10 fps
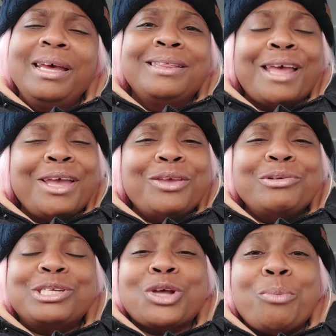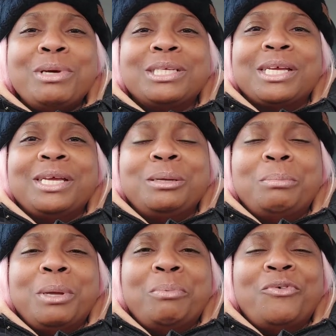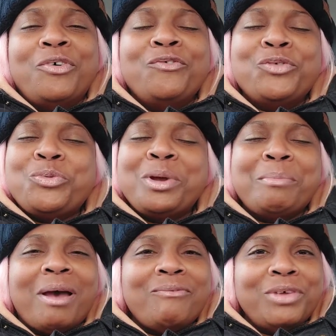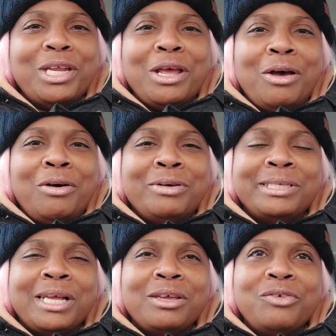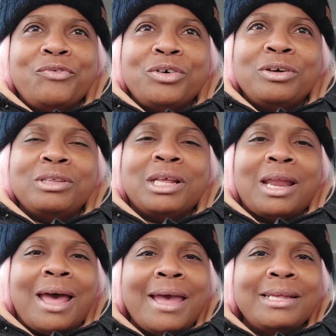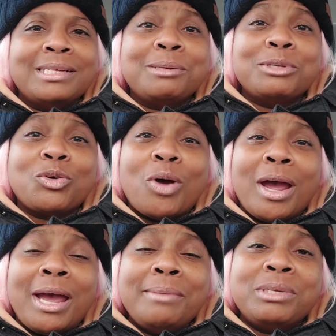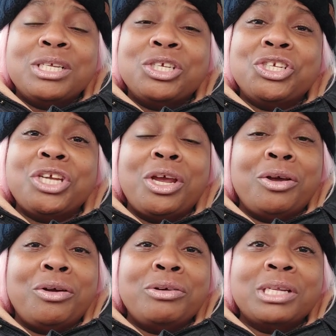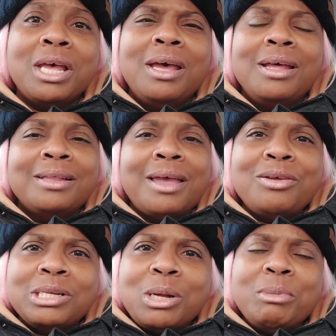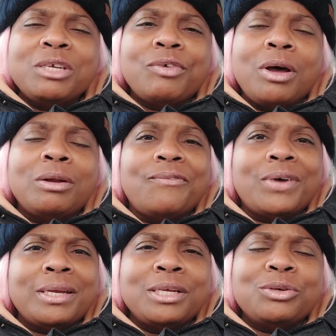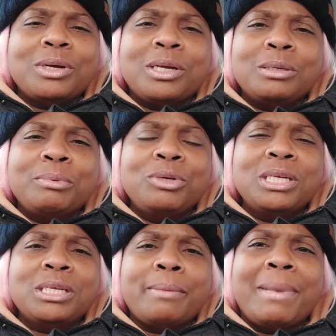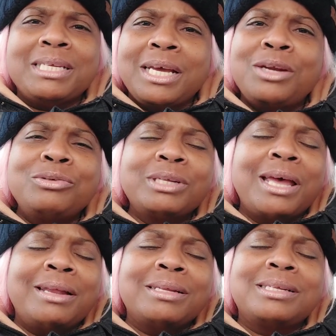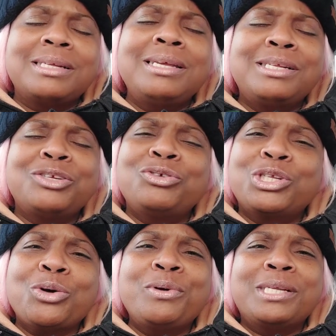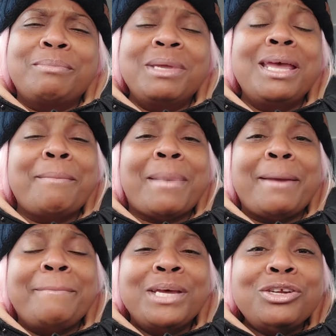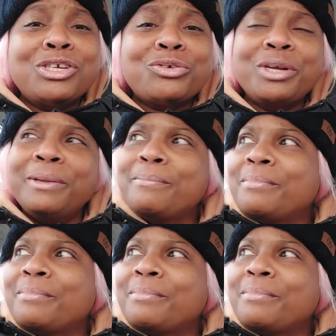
Thank you so much, kingdom people, for viewing my videos. Thank you for the likes, subscribes, shares. Thank you so much for all the financial contributions to my channels and the seeds that you sow into me and my ministry.